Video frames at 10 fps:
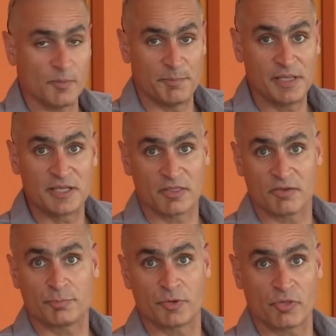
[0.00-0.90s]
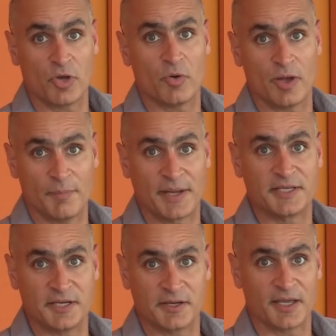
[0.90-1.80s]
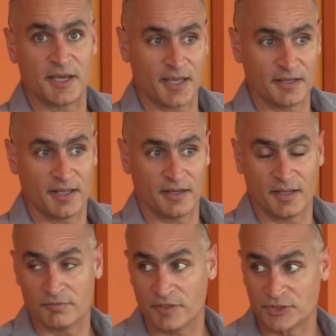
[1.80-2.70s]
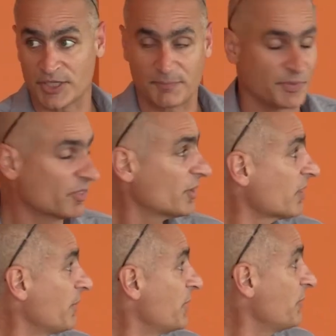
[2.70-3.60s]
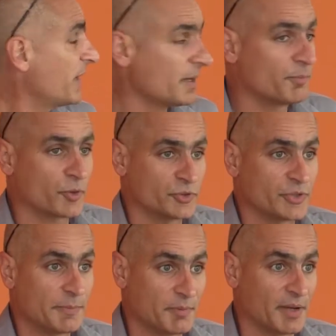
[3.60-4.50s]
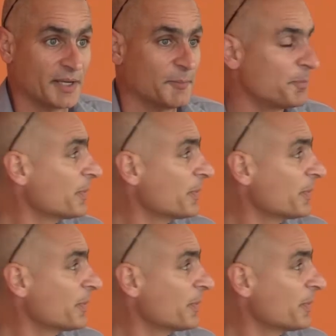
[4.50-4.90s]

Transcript: billions of protozoa, bacteria, and fungi. So that's something very important to keep in mind.